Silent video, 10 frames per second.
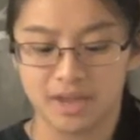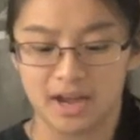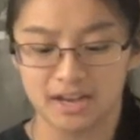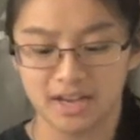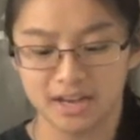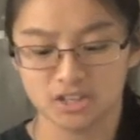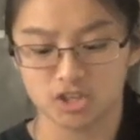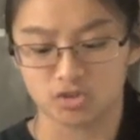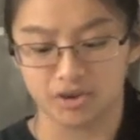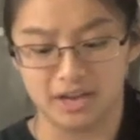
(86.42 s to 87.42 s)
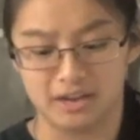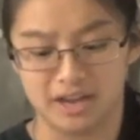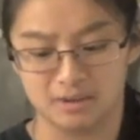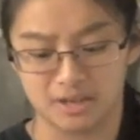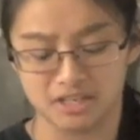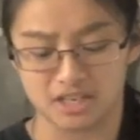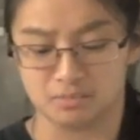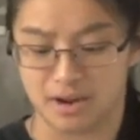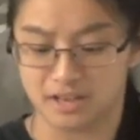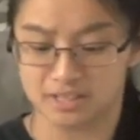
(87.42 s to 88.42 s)
I can't actually draw an
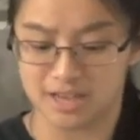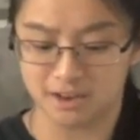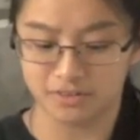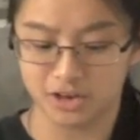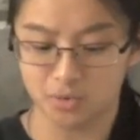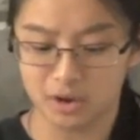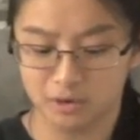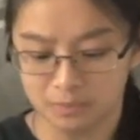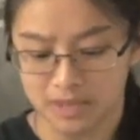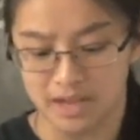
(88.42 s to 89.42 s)
anime/manga style very well,